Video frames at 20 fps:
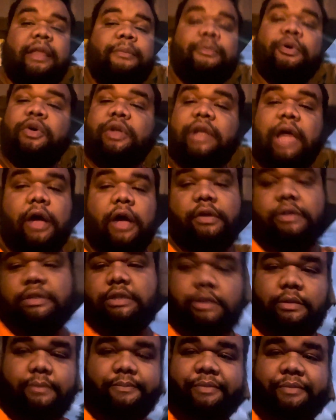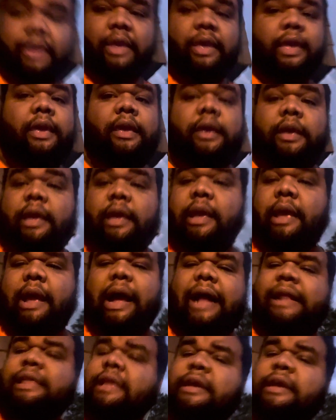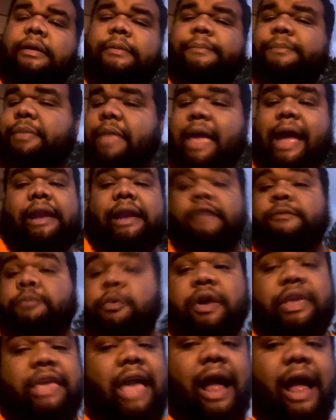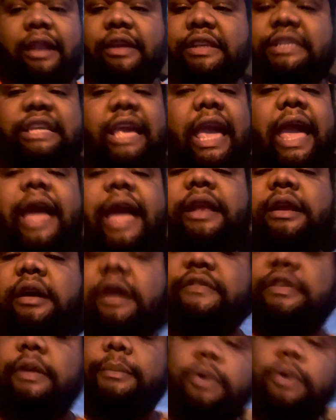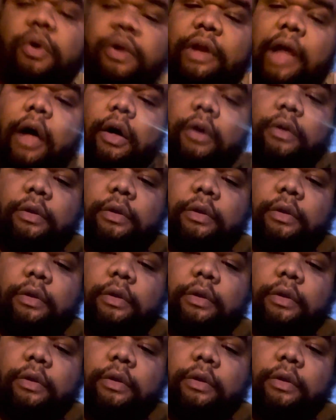Bulldogs. I think at this point, y'all are scared of the Bulldog.